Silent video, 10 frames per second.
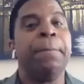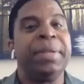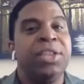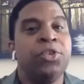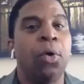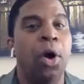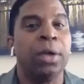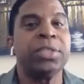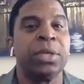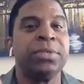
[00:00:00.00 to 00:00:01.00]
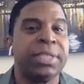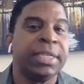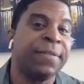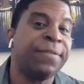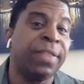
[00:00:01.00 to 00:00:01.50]
but then you also see
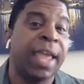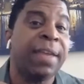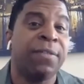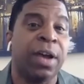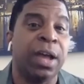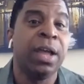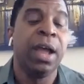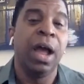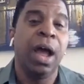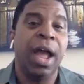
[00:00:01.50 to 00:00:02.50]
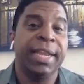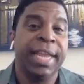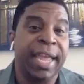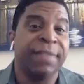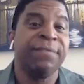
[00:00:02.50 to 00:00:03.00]
the flavor and
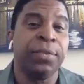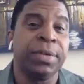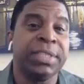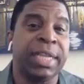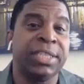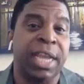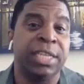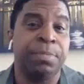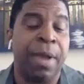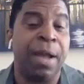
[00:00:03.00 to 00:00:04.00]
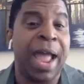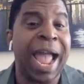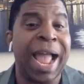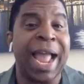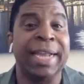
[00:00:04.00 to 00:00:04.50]
the influence that James Brown had.